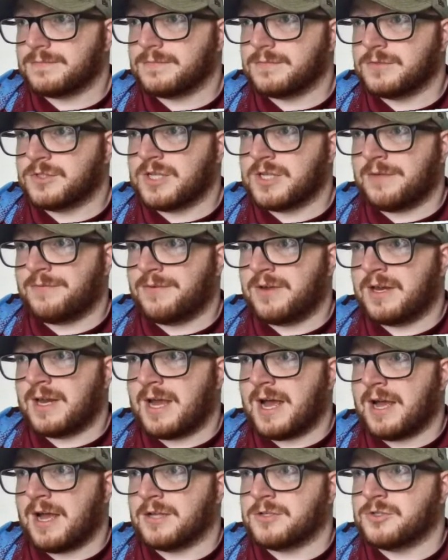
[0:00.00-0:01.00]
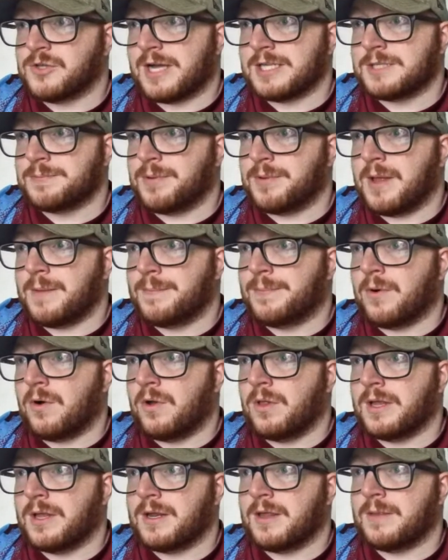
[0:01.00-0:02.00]
Sheffield United tried to play a
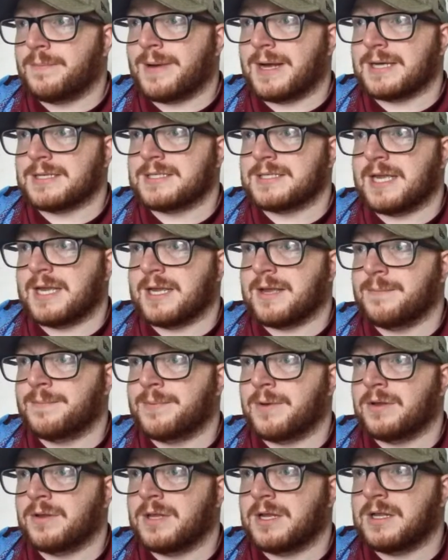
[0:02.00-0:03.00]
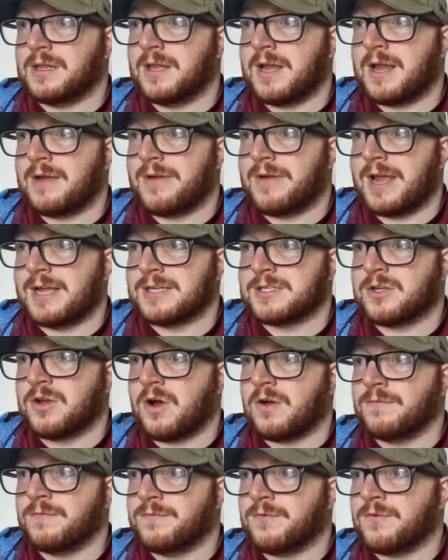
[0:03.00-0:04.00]
ball in at the back stick. Can Burnley clear it? It's
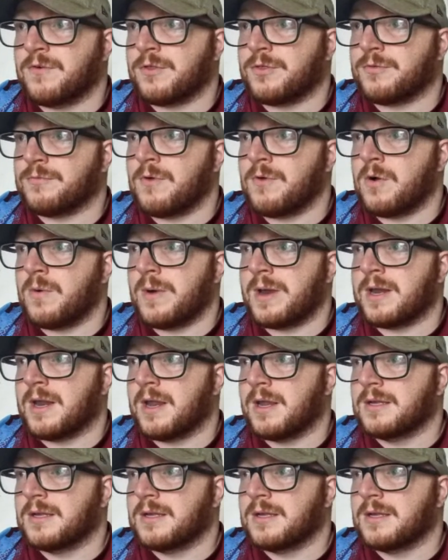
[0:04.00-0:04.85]
gone for a throw-in.